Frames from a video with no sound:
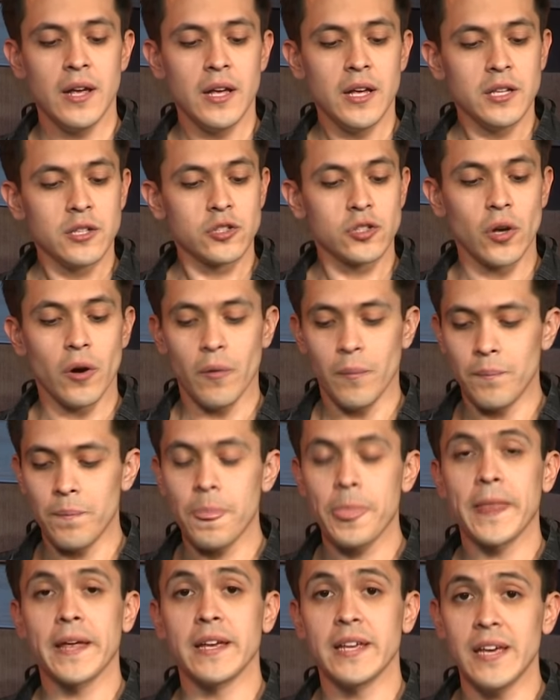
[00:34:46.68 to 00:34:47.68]
So,
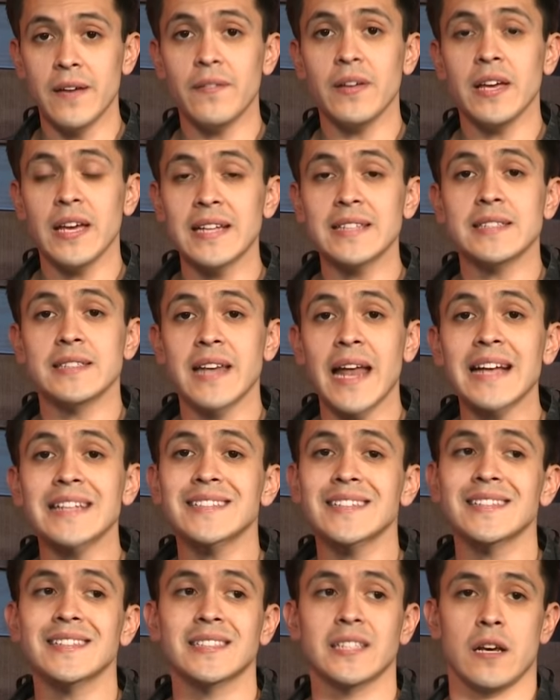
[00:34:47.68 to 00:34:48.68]
giving is
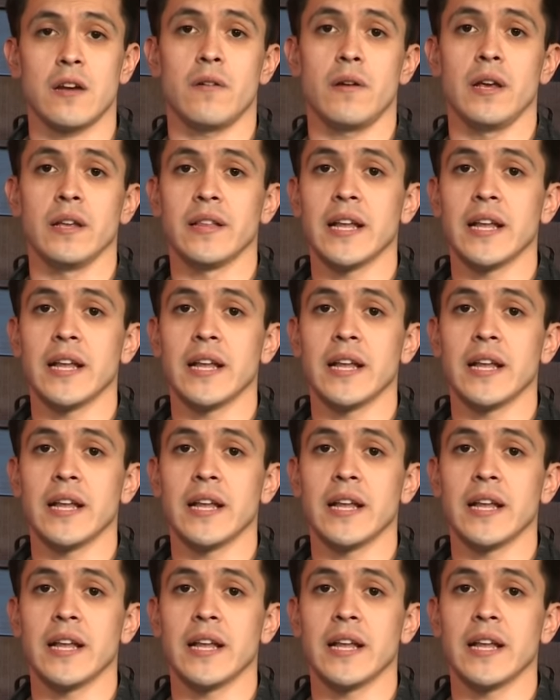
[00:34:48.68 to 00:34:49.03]
necessary.